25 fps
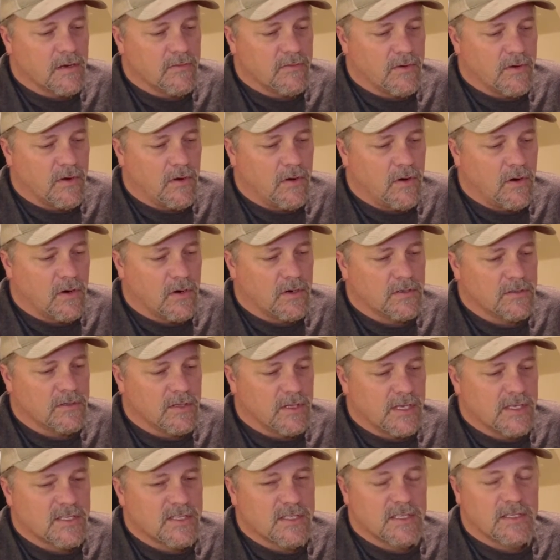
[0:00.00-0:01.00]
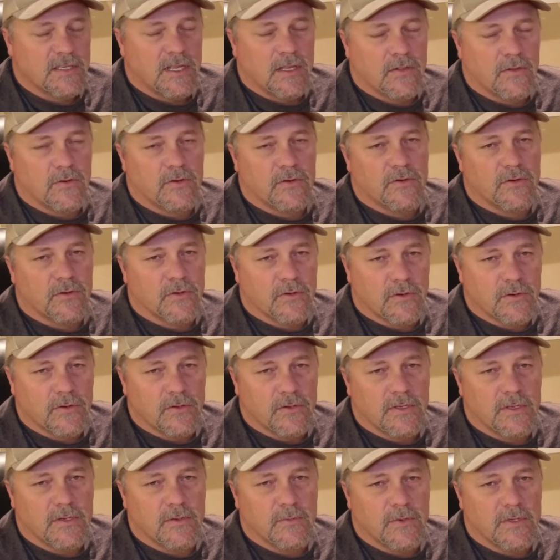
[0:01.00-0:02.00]
of a hard lesson I learned
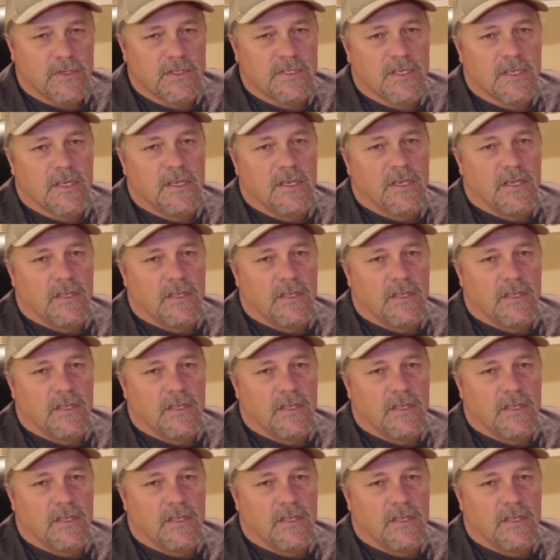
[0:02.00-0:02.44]
early, was